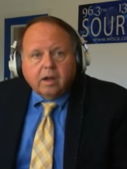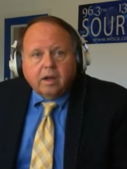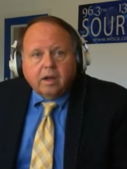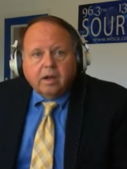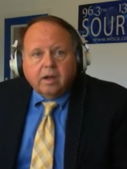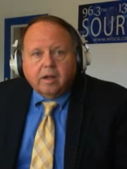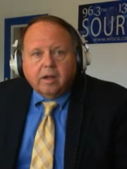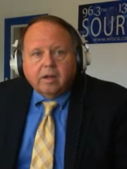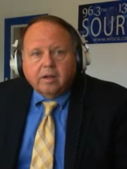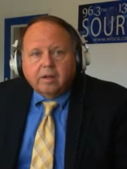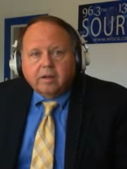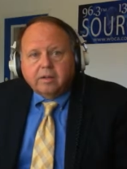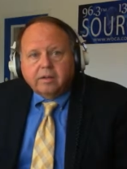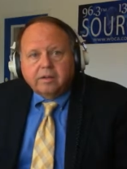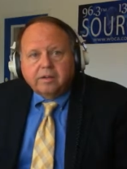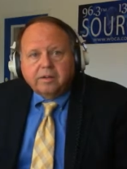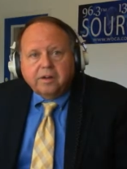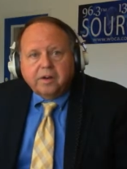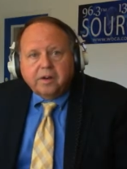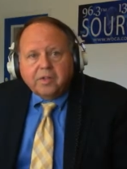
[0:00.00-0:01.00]
Uh,
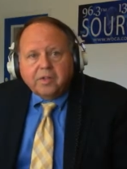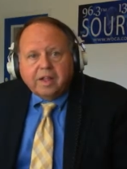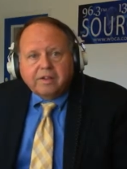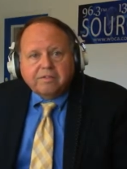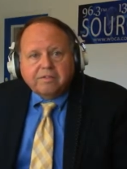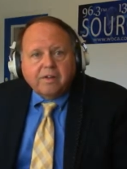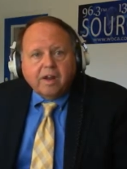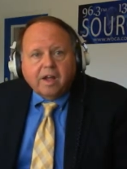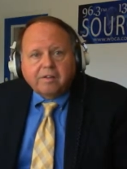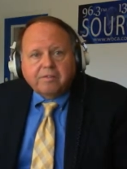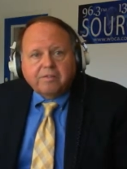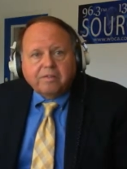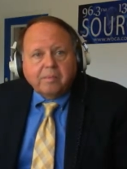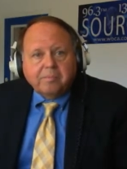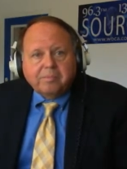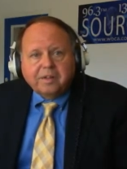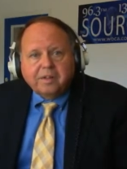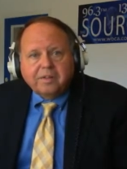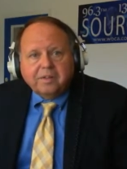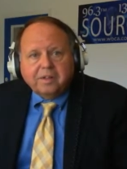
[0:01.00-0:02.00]
you know, that's not
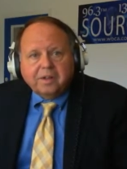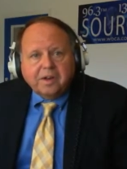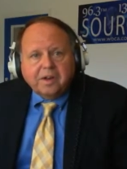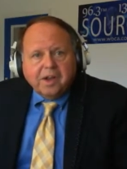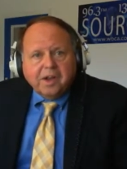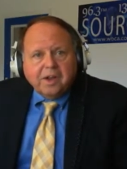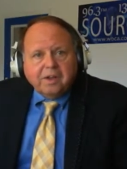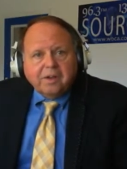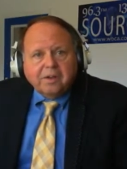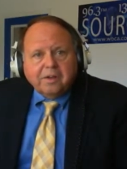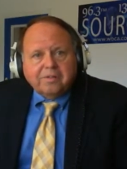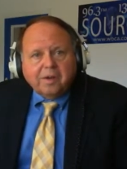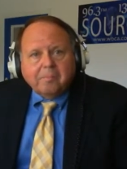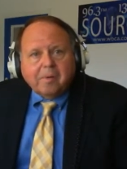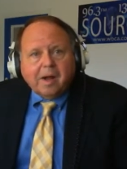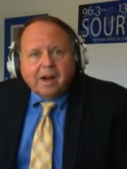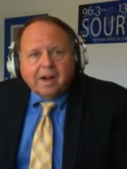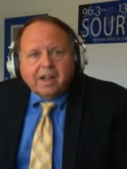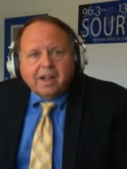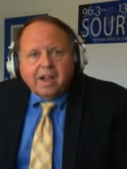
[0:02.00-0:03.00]
something that
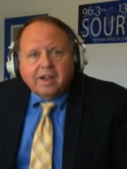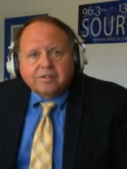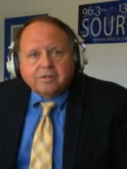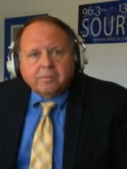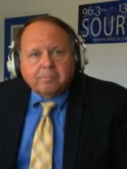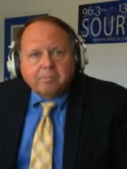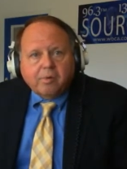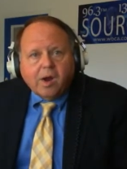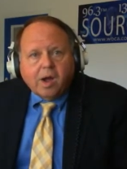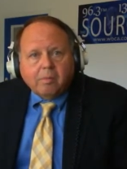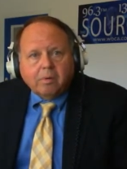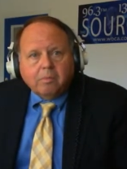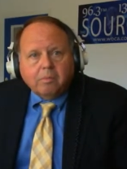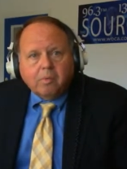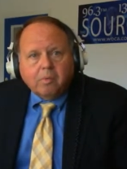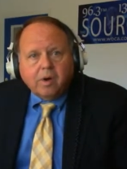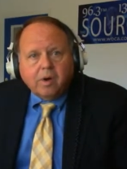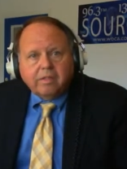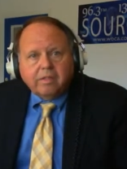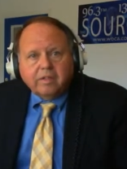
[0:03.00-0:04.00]
somebody has a
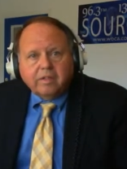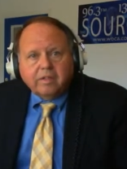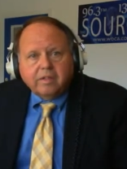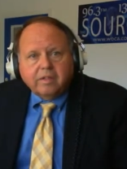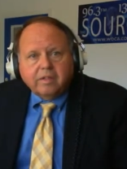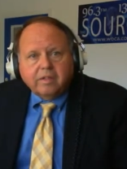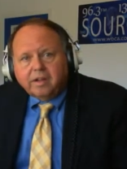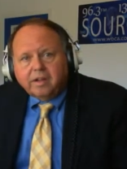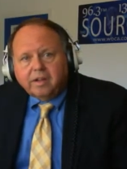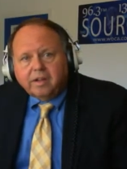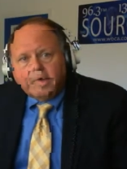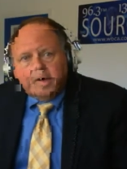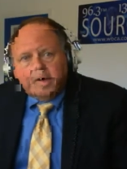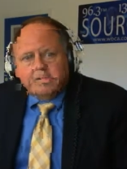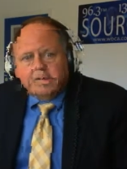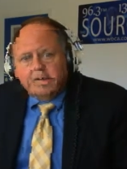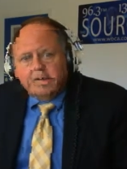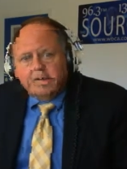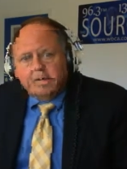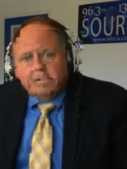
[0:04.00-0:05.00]
problem with and, and
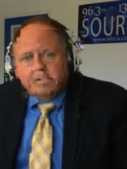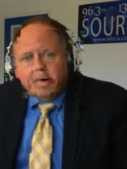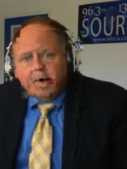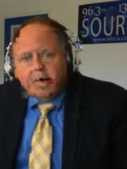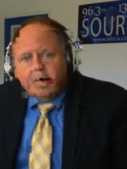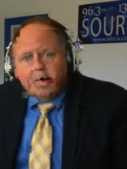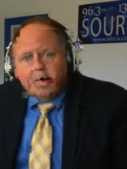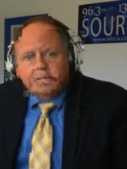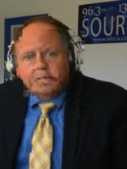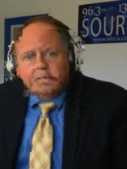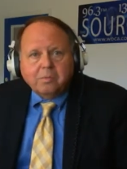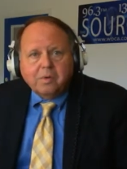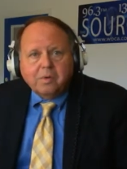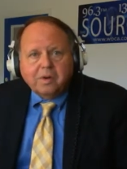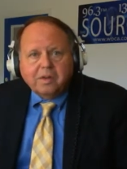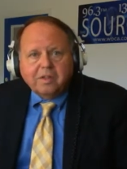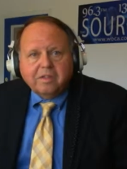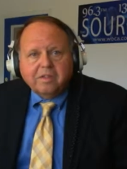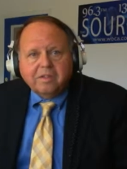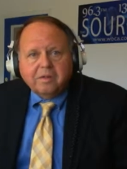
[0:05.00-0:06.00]
comes into my office
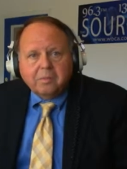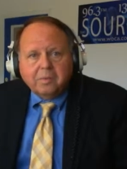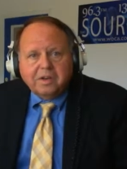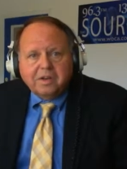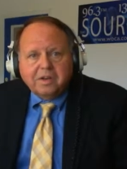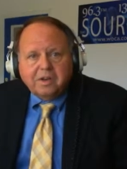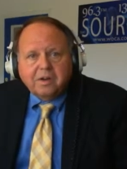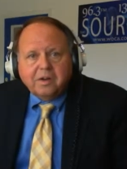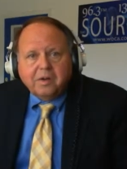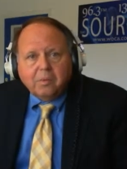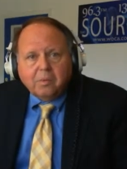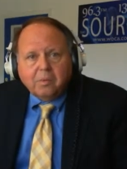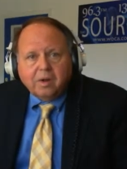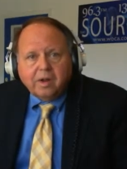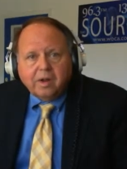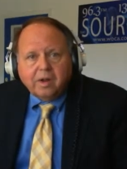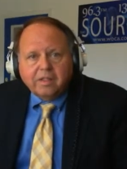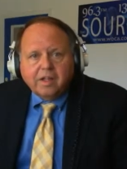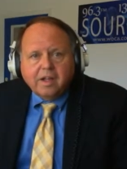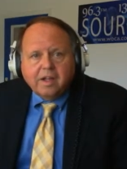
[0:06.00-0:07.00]
with that we deal
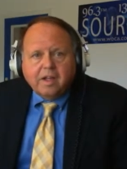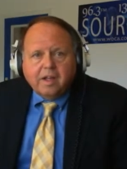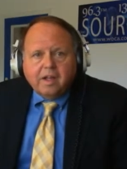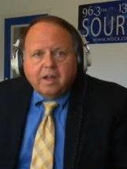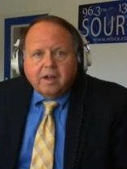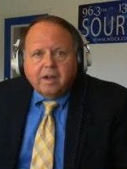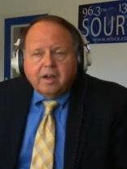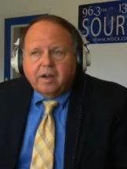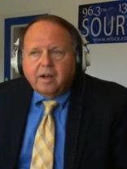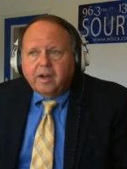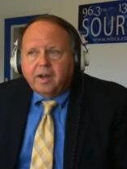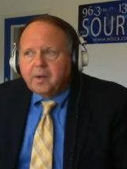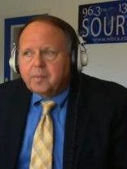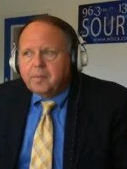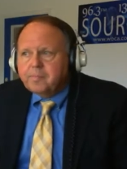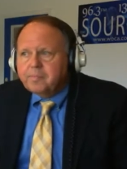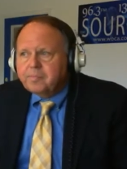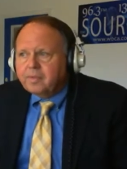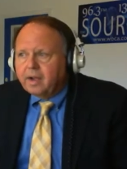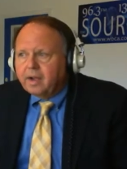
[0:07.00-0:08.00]
with.
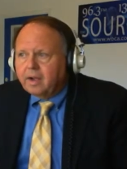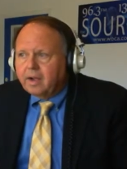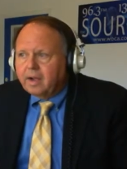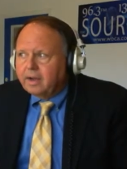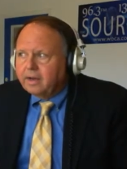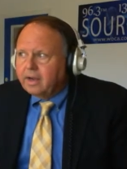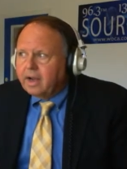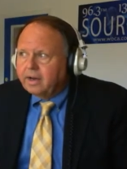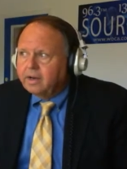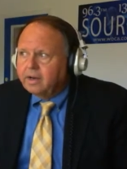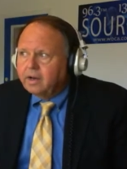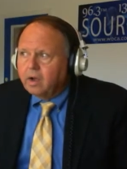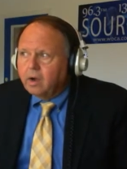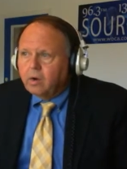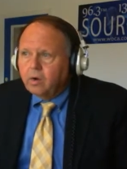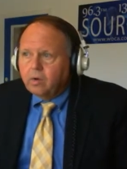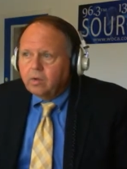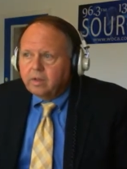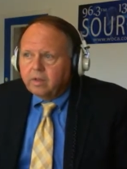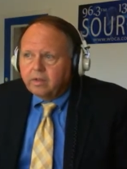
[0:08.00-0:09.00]
Um, I, I,
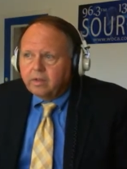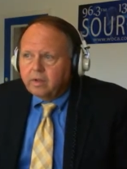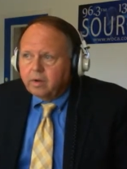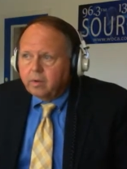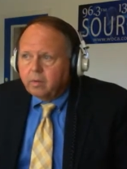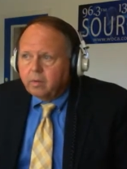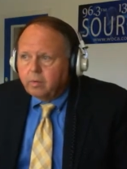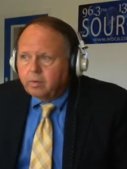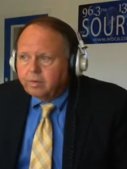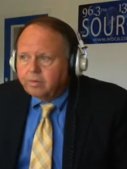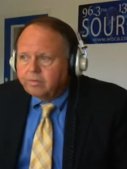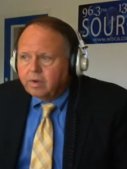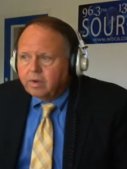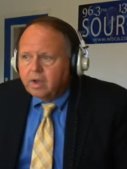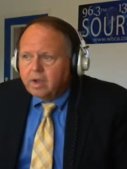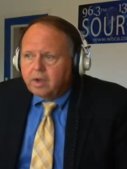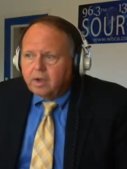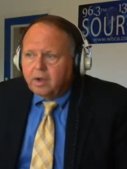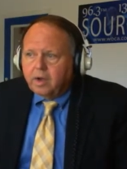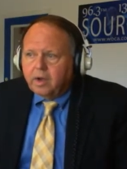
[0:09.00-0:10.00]
know that there was
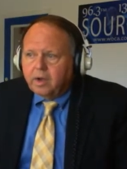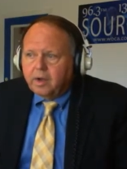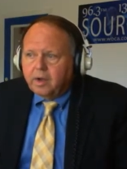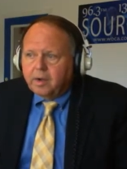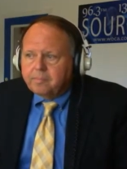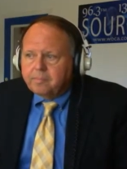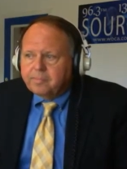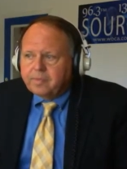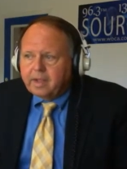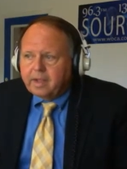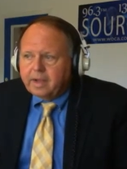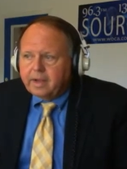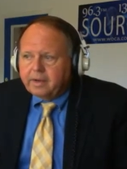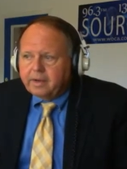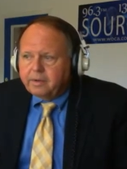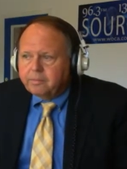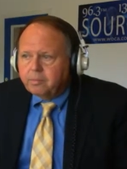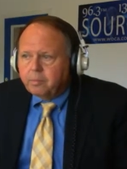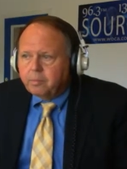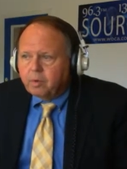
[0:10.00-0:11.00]
uh,
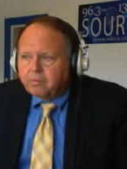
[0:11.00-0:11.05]
a